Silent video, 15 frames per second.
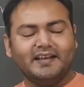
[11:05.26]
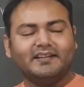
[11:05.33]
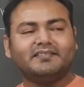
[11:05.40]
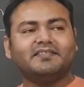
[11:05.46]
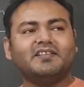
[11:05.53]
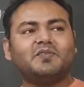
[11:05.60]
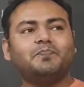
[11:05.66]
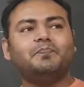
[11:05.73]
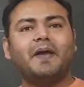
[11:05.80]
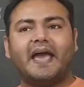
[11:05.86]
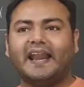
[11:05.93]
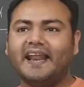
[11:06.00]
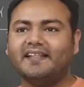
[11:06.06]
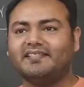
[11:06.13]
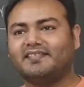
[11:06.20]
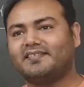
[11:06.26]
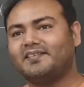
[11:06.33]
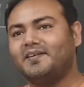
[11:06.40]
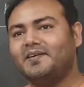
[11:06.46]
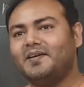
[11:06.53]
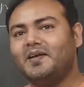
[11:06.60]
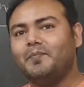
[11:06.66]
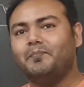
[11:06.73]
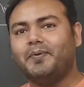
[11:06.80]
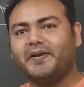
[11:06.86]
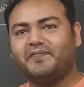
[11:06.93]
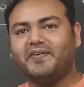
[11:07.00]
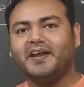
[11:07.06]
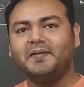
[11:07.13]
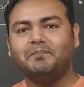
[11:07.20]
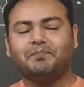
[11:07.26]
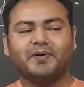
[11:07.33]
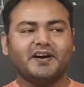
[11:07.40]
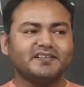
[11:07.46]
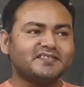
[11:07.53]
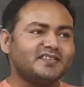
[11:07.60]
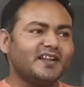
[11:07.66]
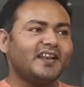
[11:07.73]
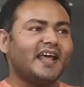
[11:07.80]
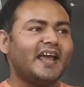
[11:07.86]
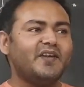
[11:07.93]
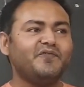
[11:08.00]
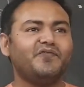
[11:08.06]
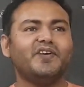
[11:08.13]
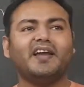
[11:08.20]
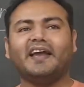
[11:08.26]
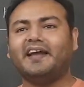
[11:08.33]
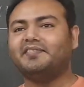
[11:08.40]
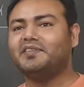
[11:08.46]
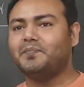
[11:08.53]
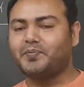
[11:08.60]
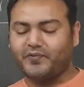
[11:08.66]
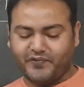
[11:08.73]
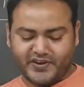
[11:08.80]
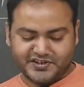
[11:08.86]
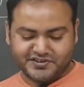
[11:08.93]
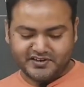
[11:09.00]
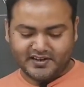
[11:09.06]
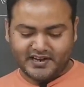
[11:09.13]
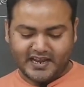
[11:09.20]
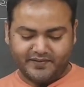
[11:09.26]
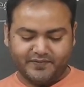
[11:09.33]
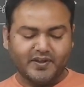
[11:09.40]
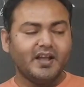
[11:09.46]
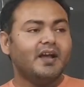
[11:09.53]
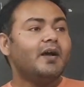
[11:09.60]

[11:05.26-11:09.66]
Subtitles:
this balance between personal life and the professional life?